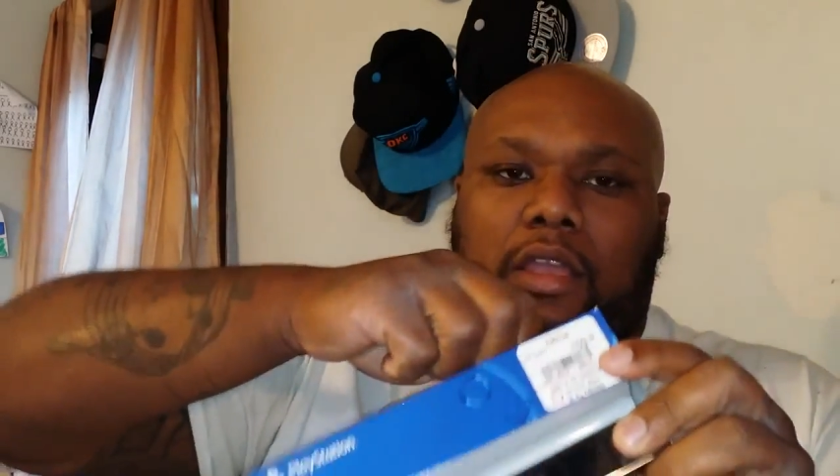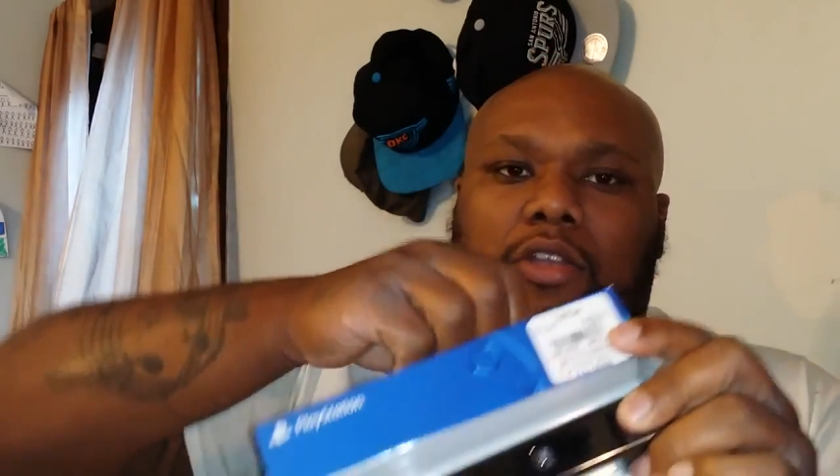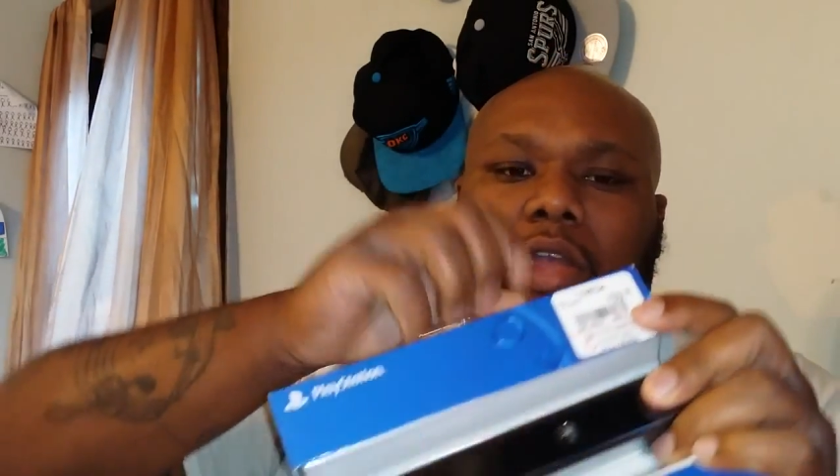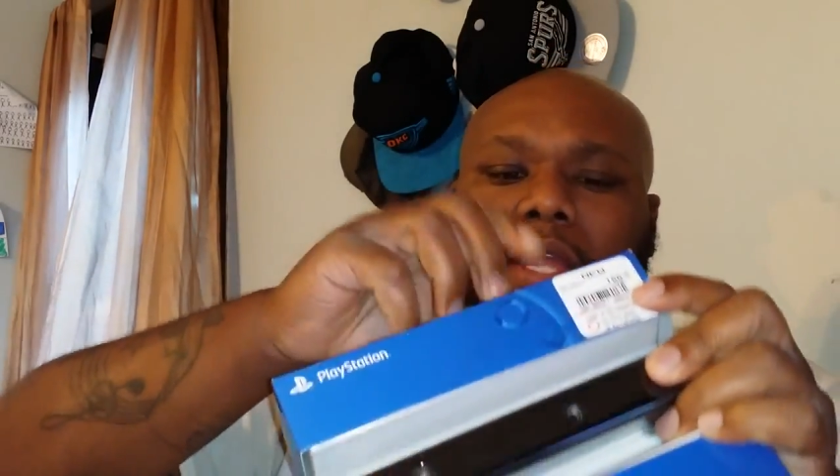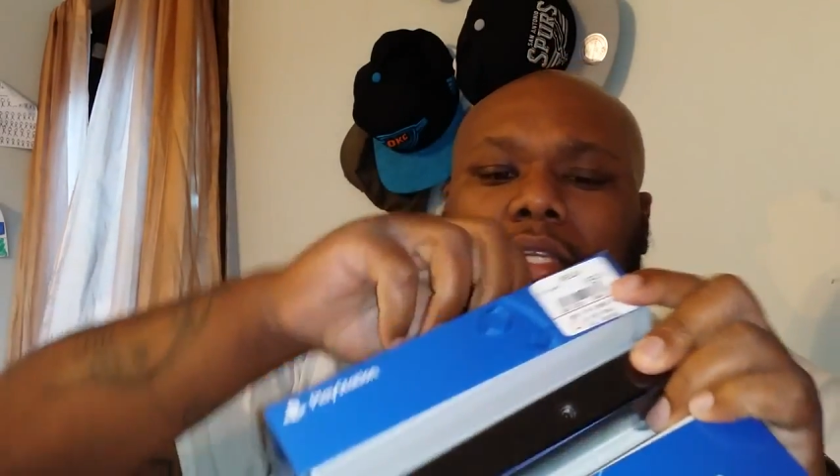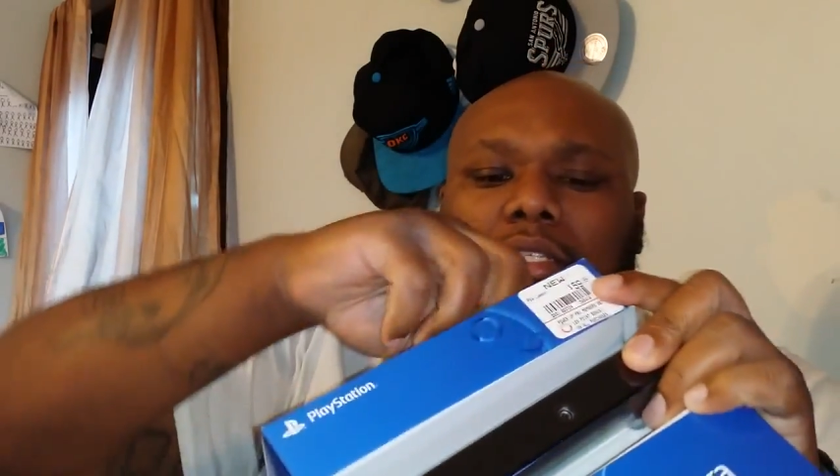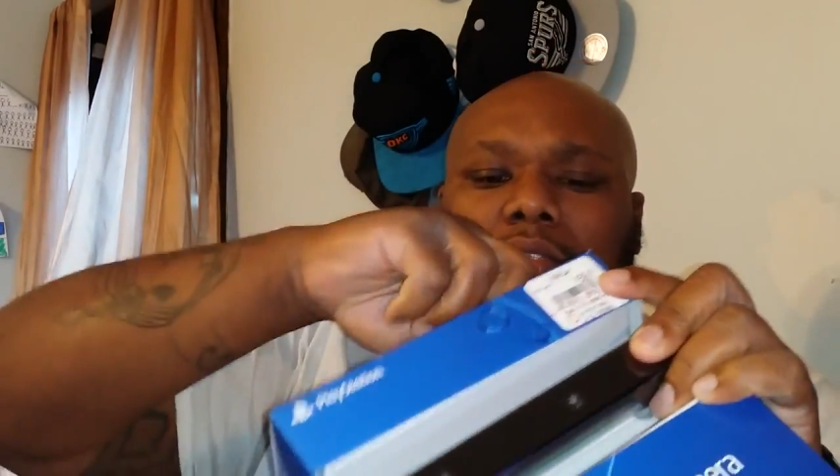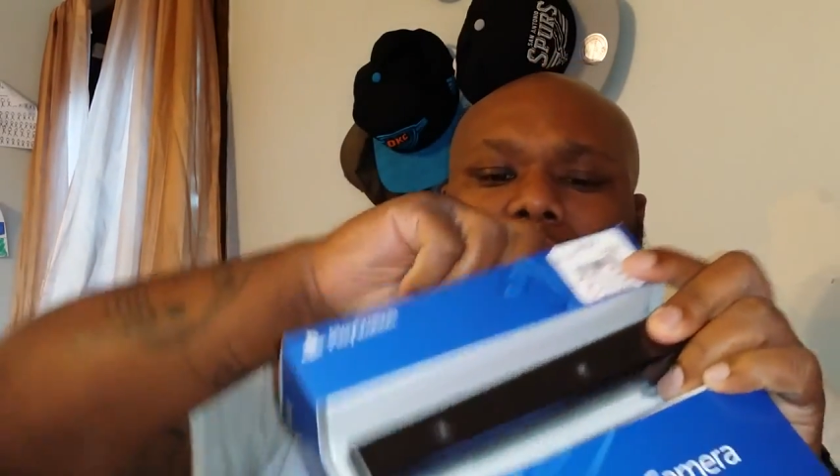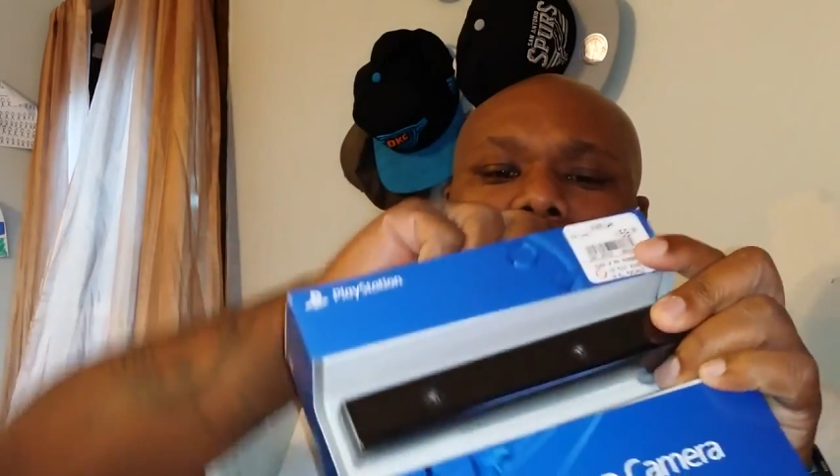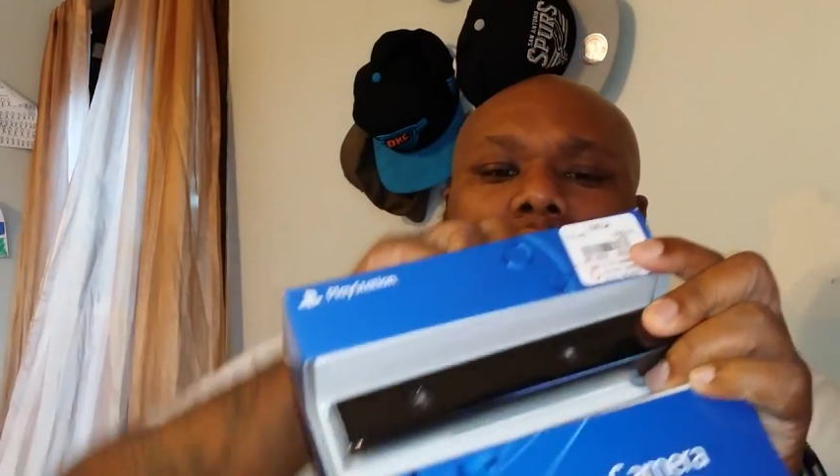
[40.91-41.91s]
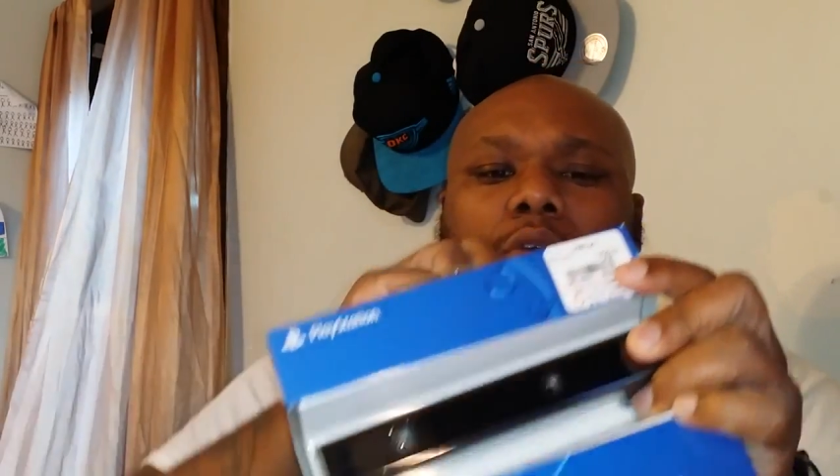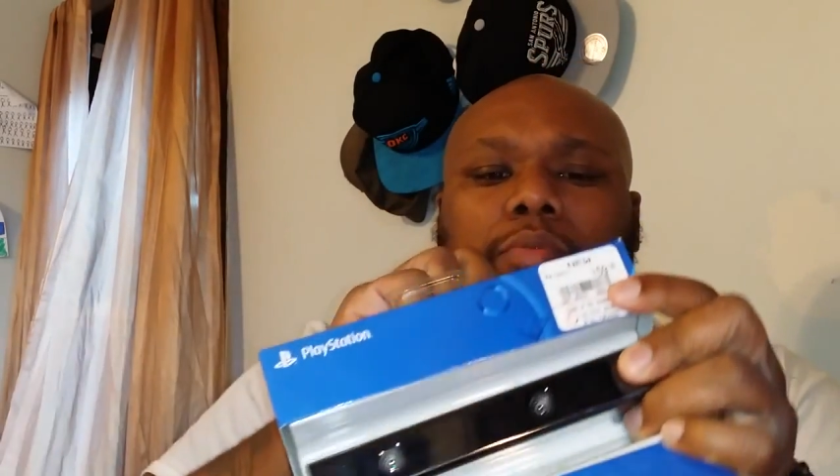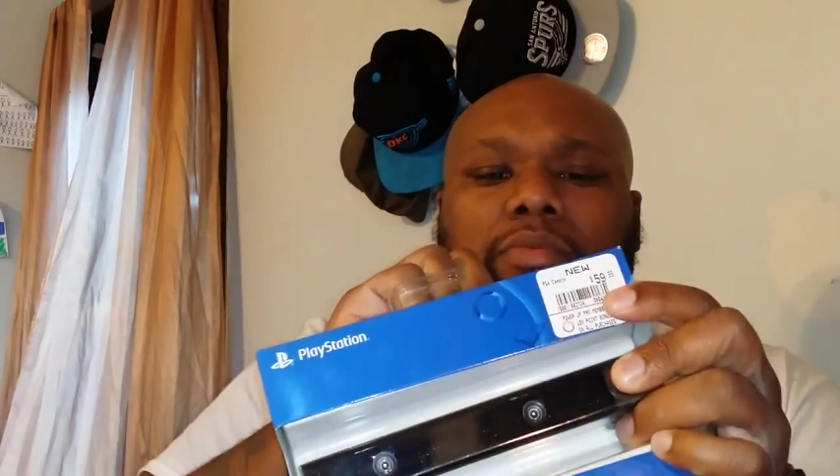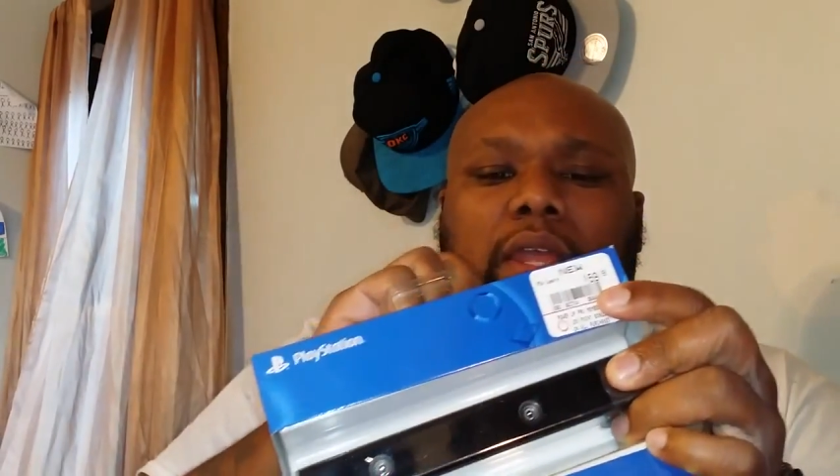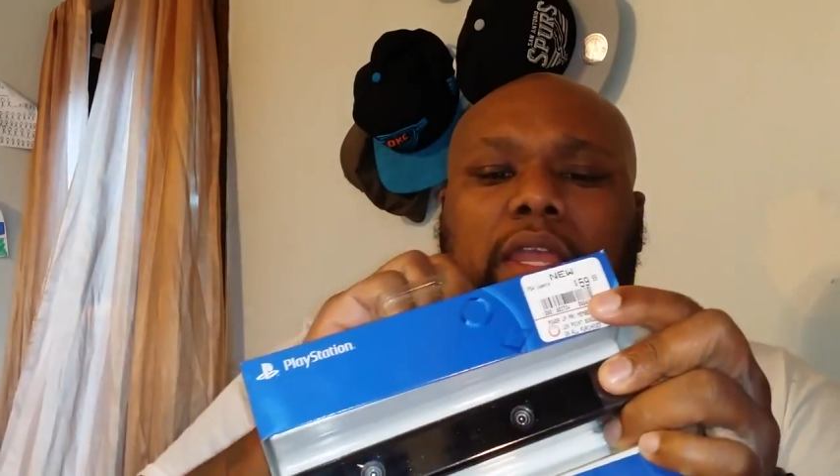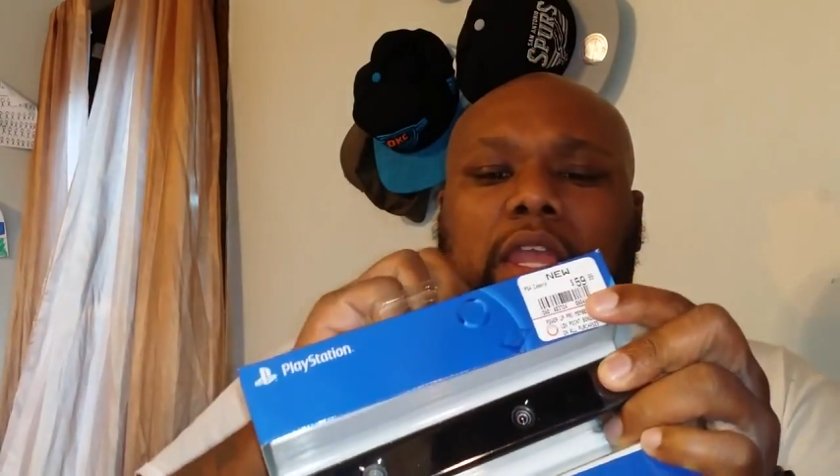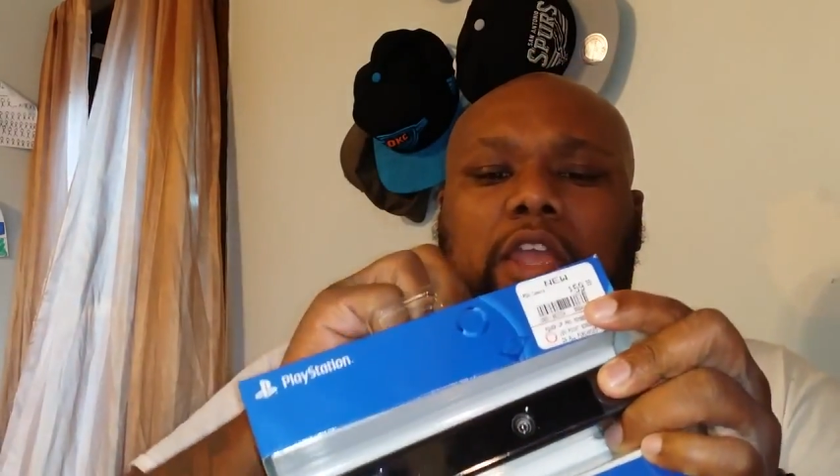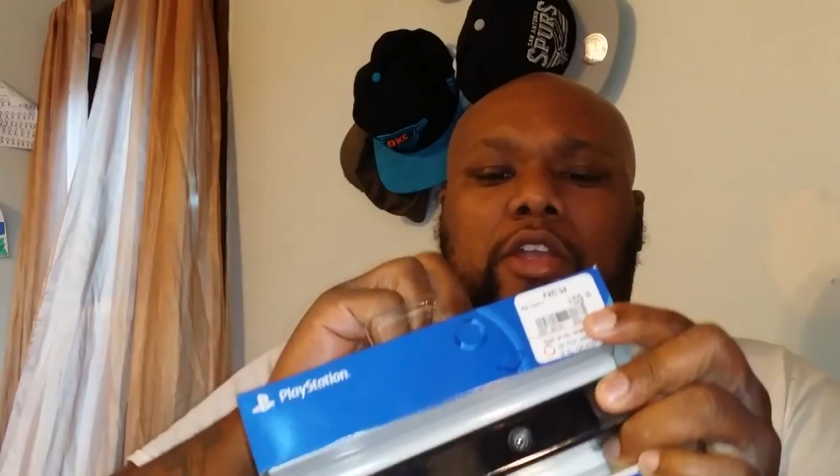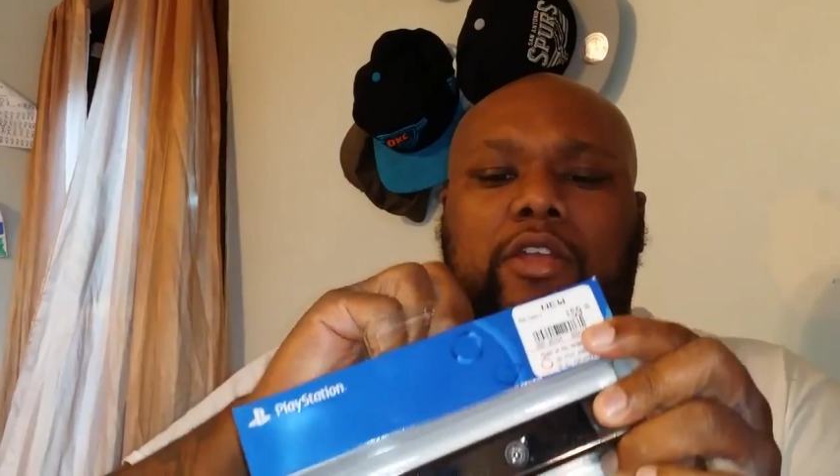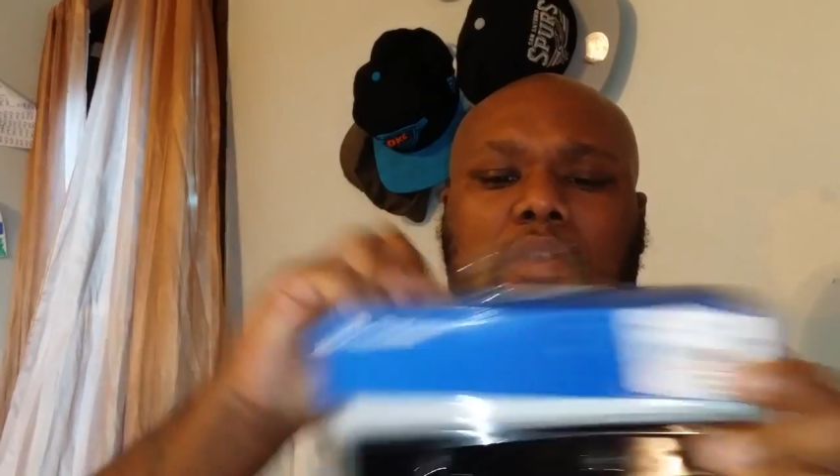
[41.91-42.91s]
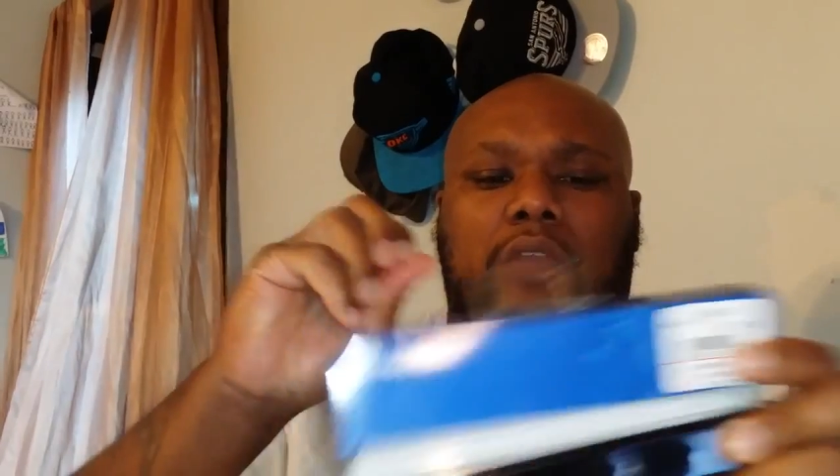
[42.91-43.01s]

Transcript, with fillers: crack this thing open right here.